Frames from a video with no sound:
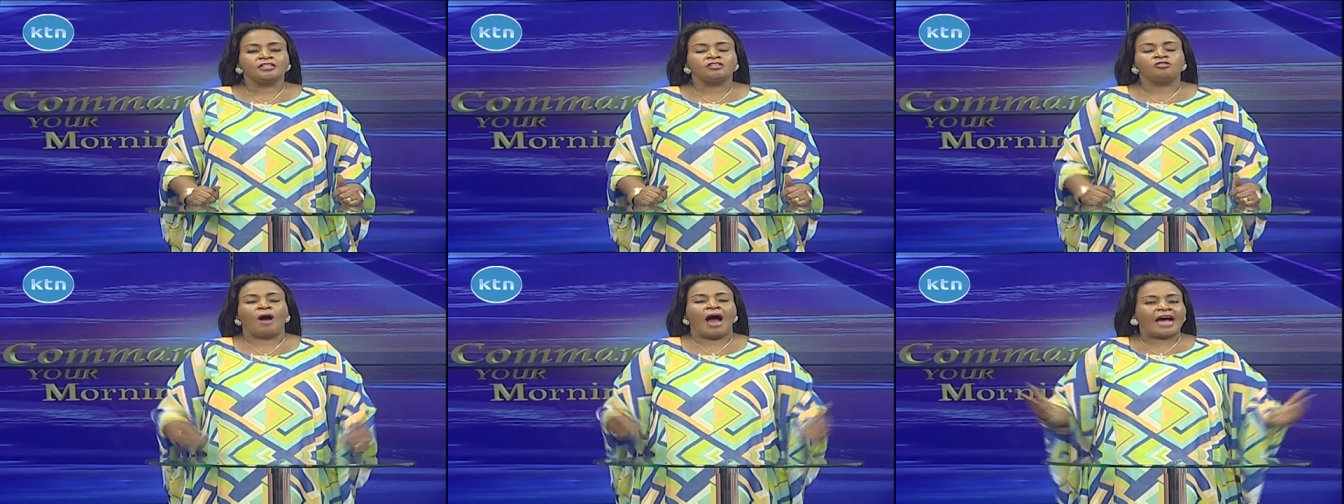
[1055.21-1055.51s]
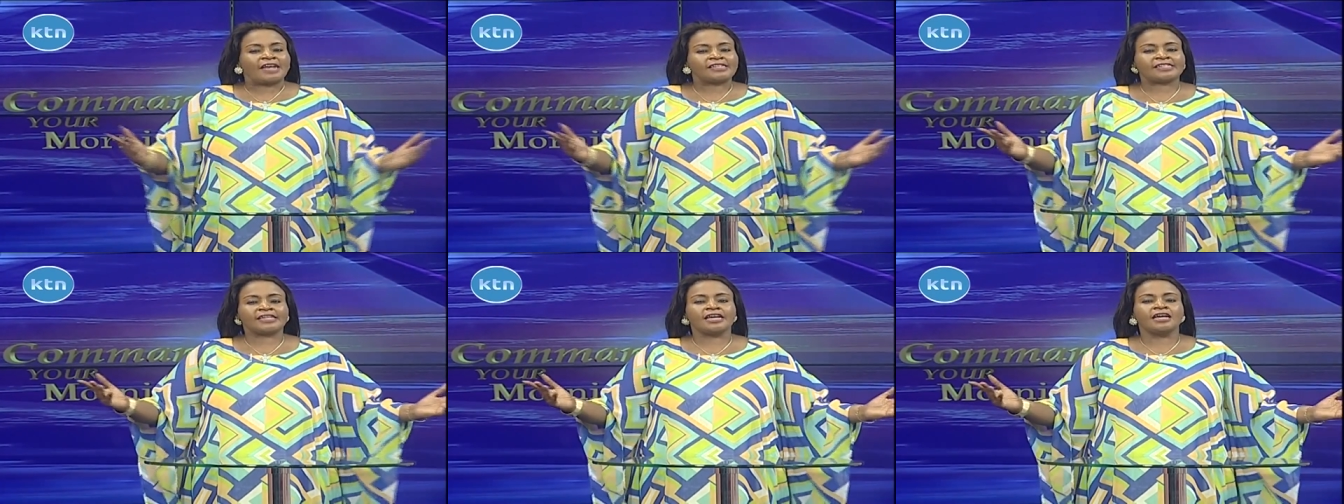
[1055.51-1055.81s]
You are
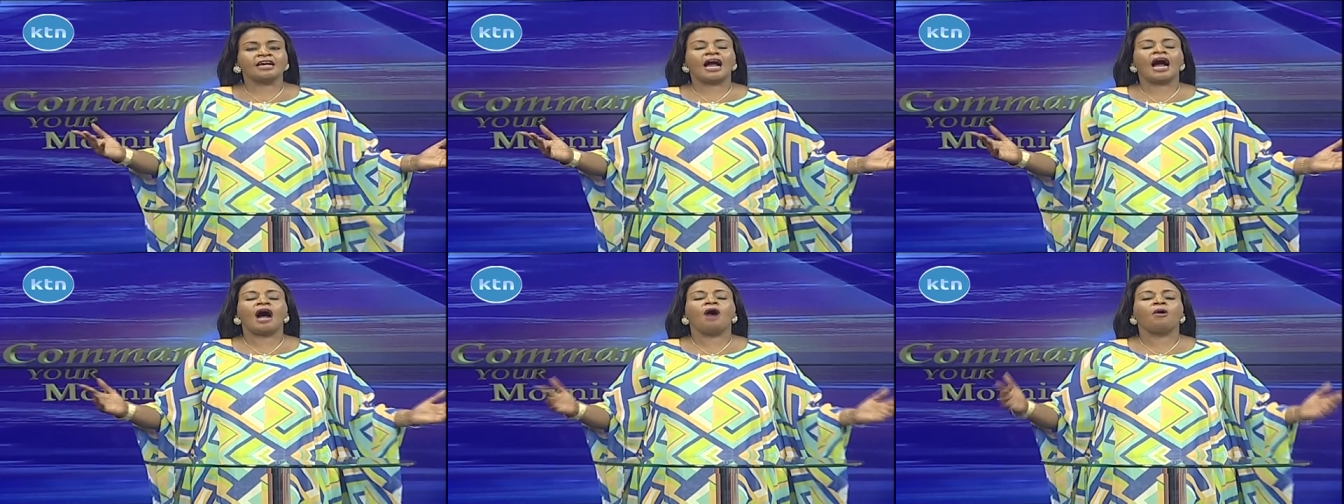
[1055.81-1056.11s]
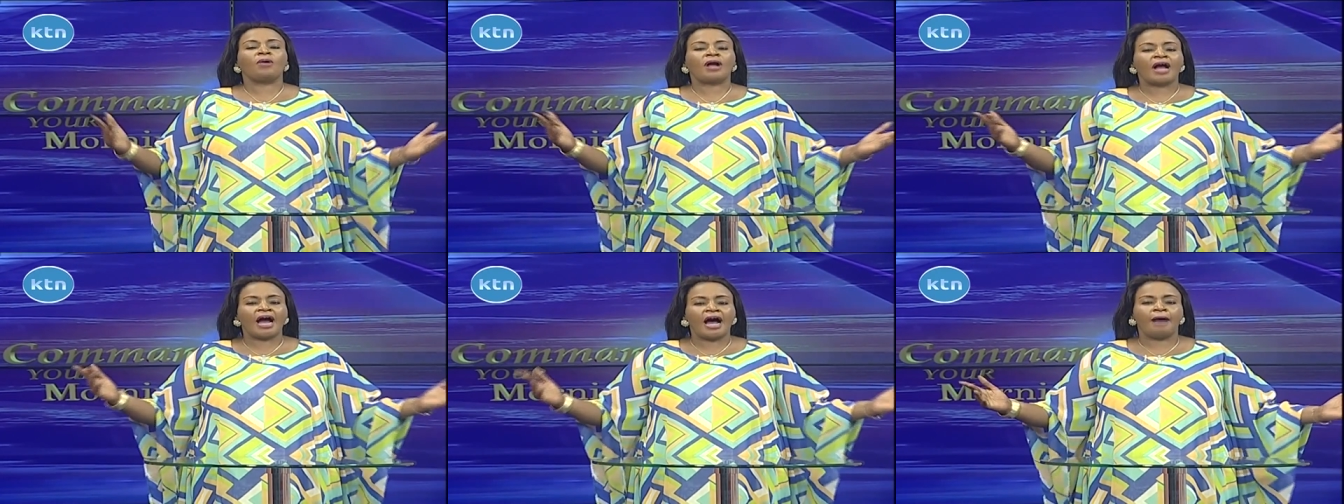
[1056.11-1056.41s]
asking,
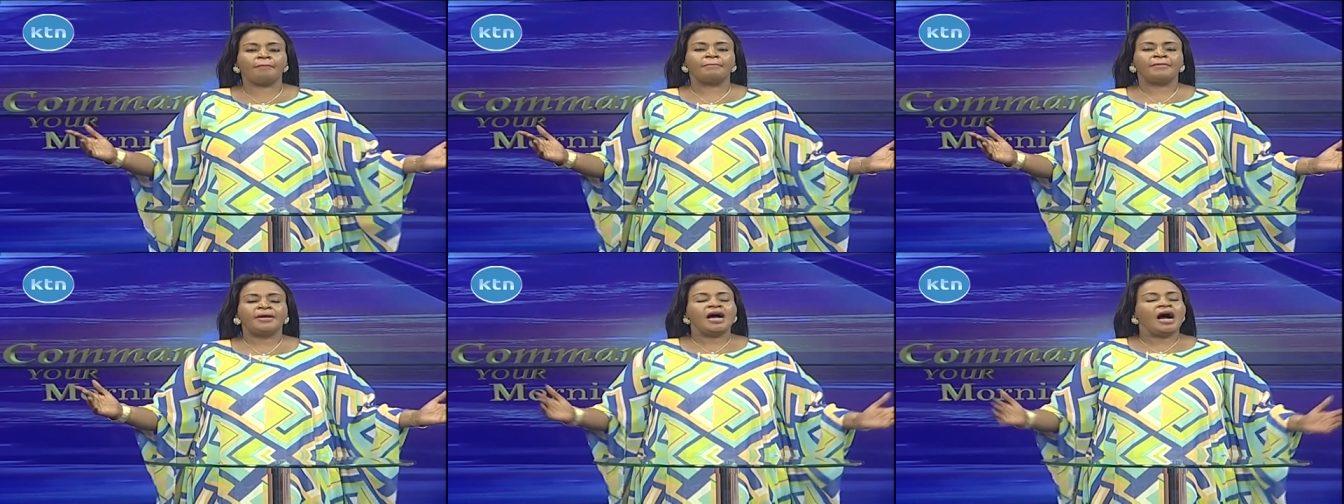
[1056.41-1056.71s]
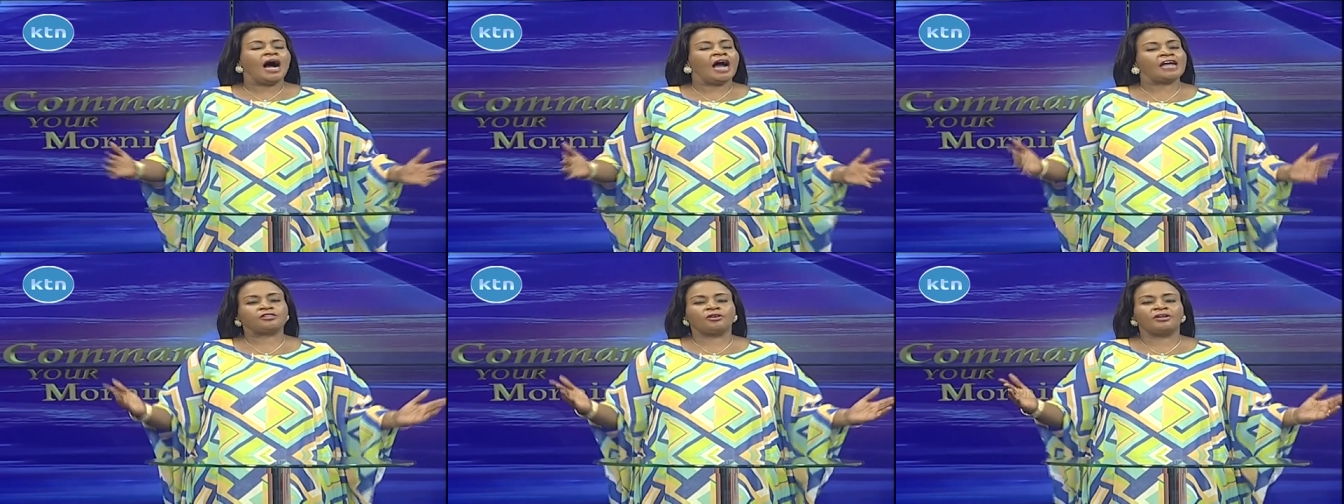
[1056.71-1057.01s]
How come
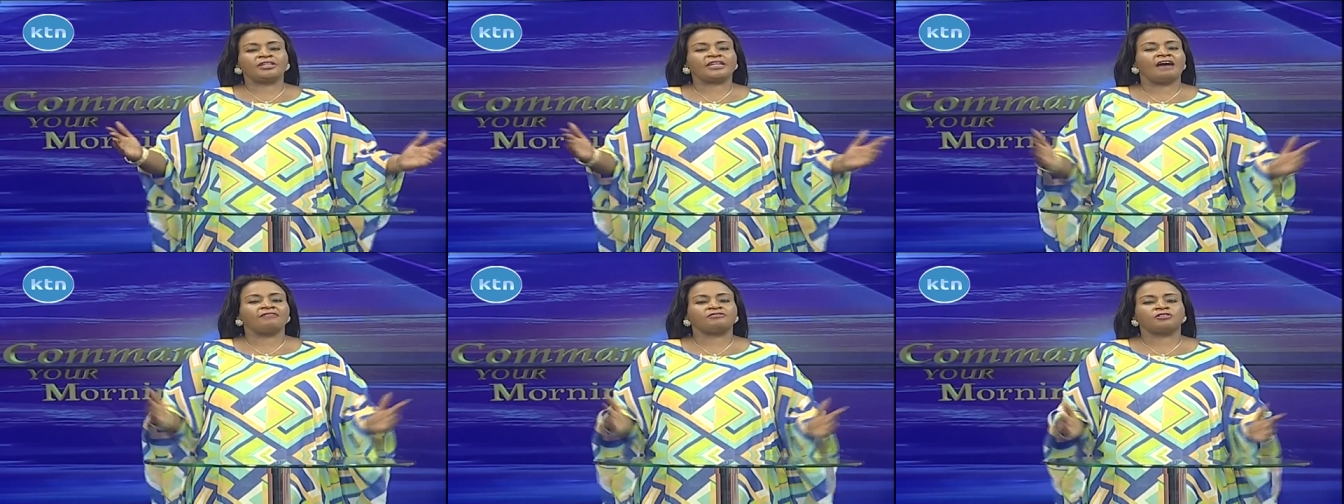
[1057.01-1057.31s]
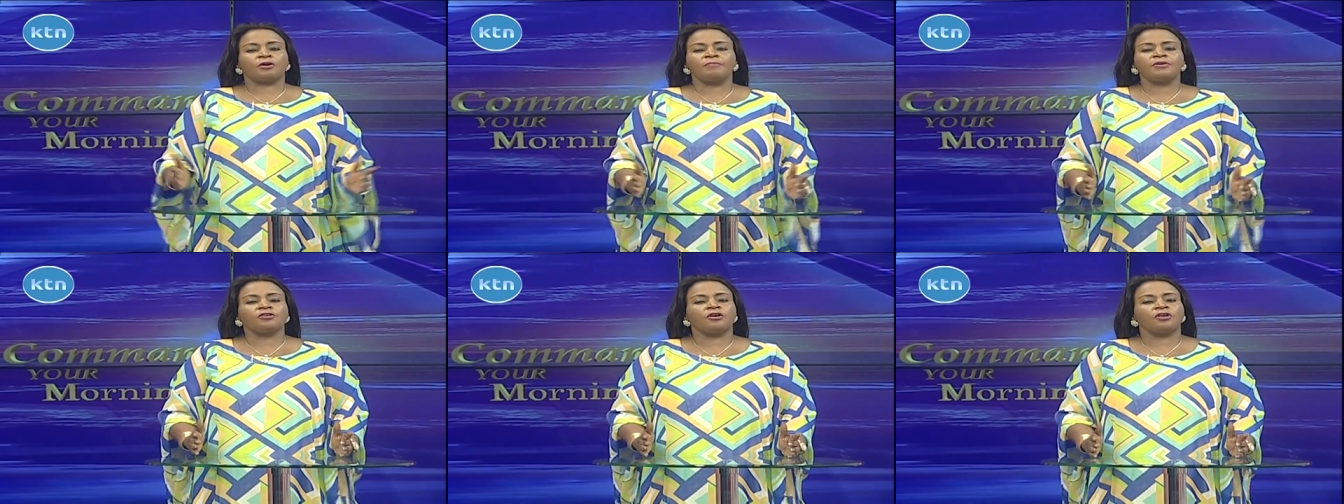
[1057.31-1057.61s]
I don't have
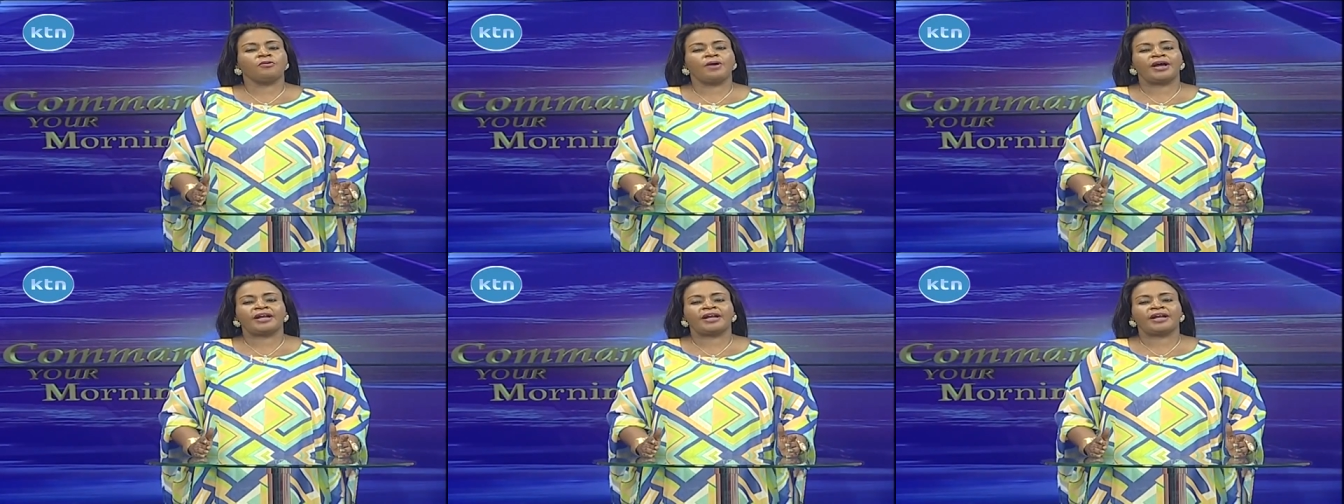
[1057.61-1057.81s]
dominion